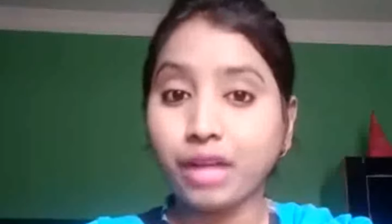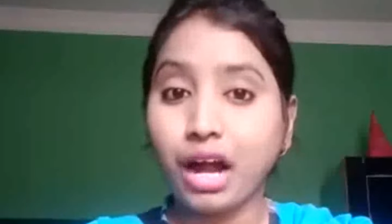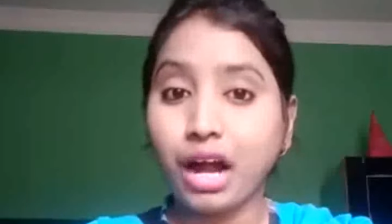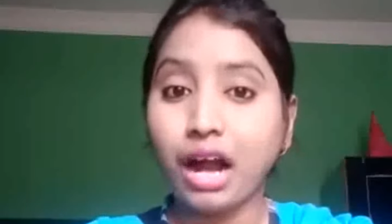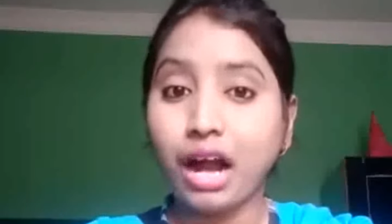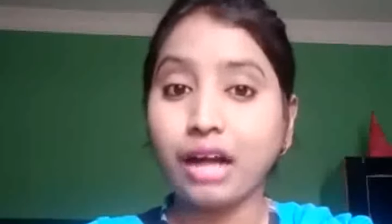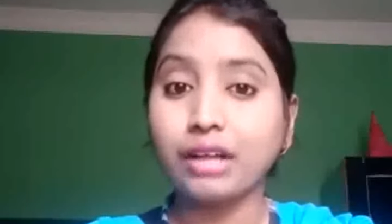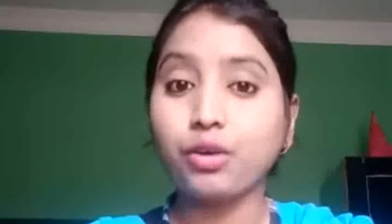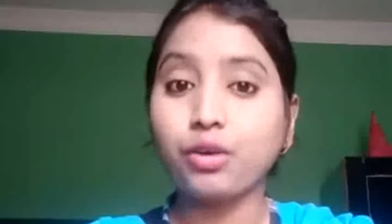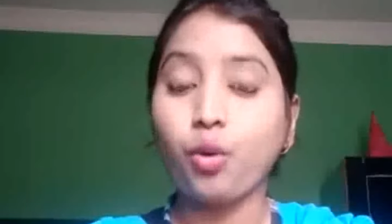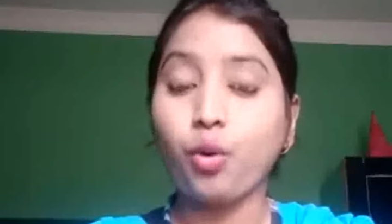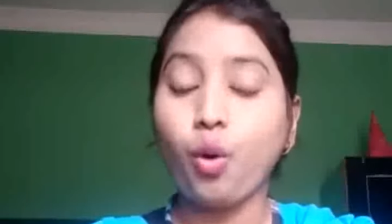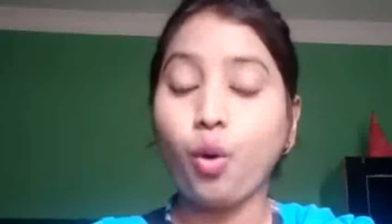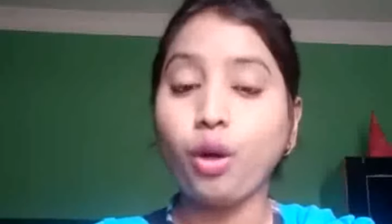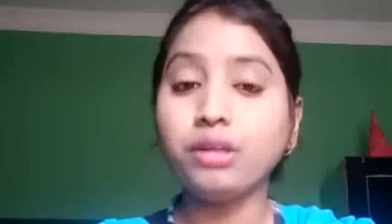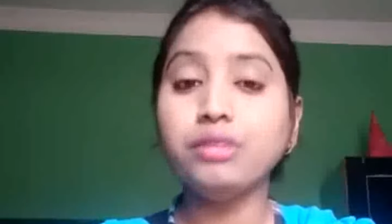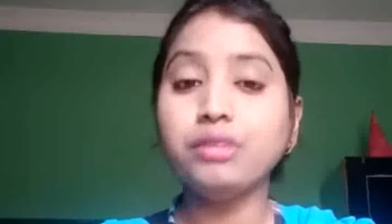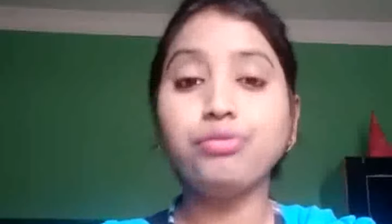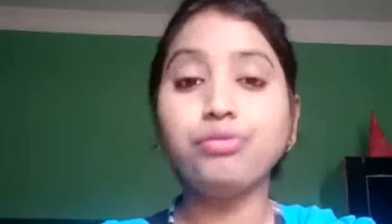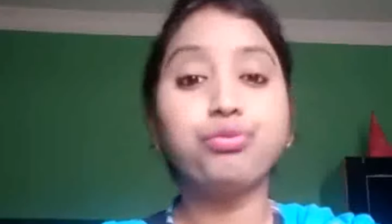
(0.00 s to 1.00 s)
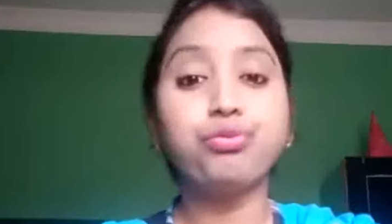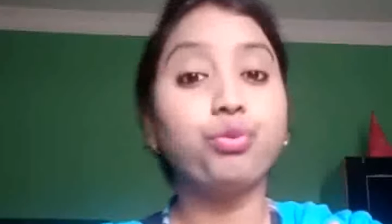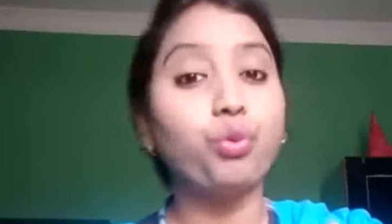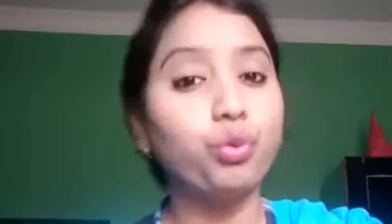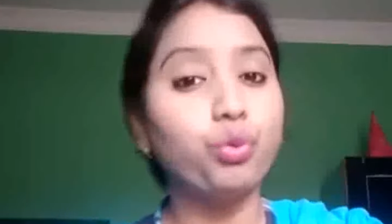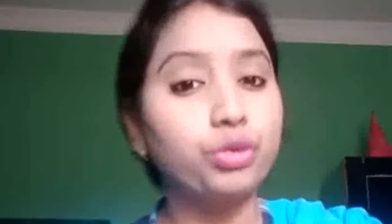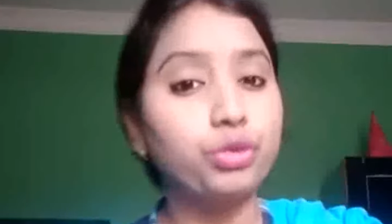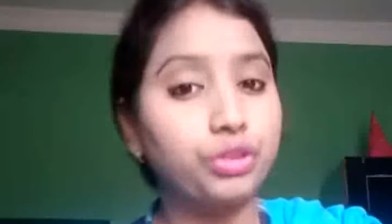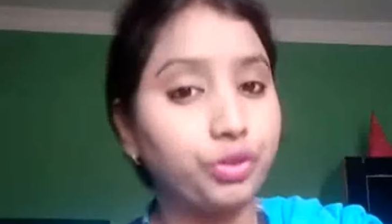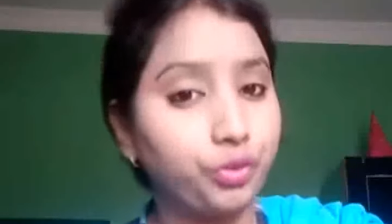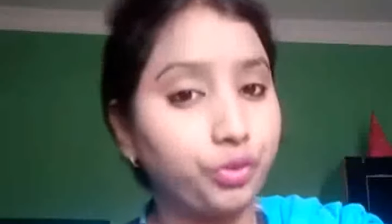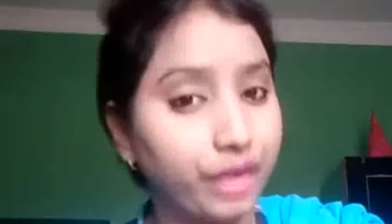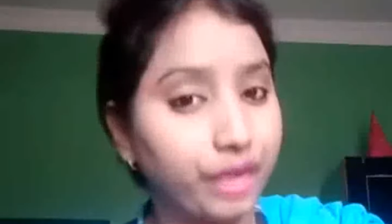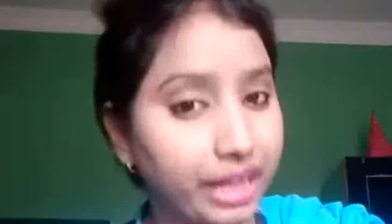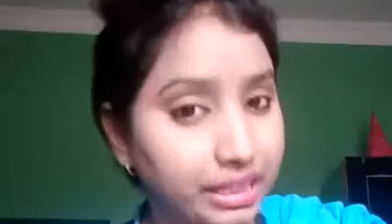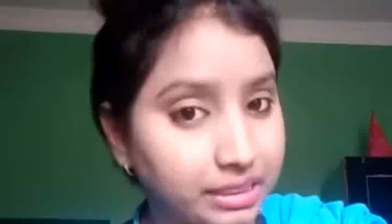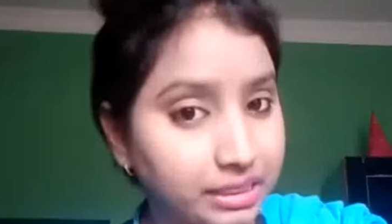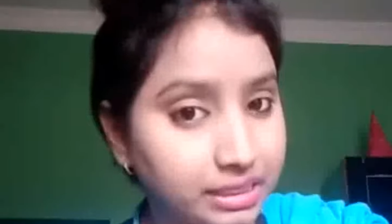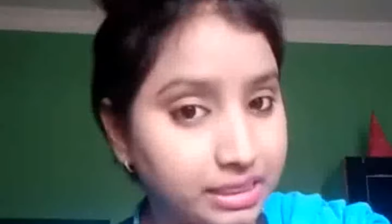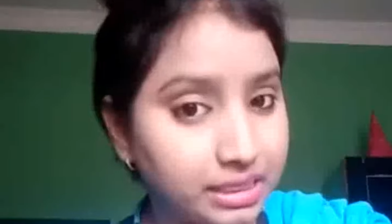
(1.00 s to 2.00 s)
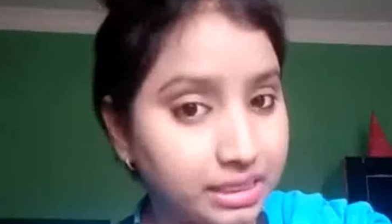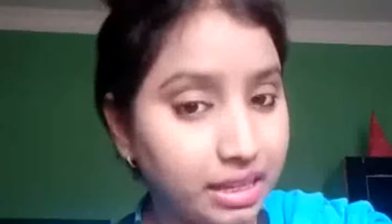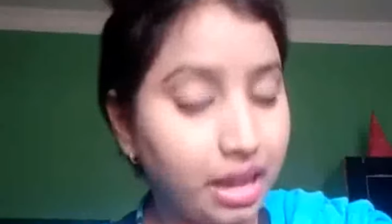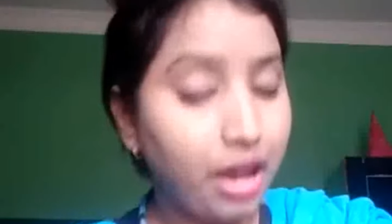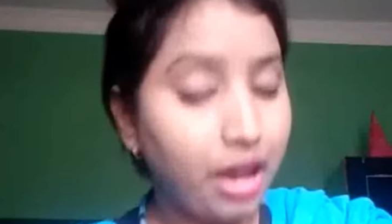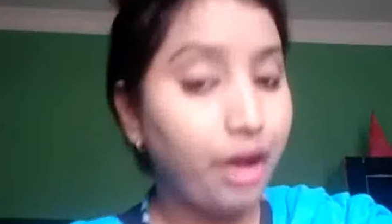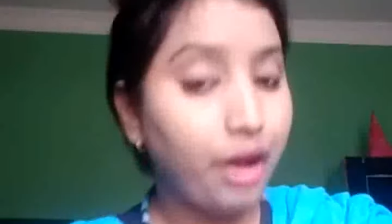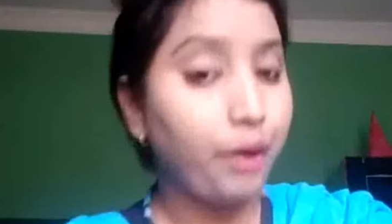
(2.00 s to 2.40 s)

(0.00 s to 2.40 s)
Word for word: are called food grains.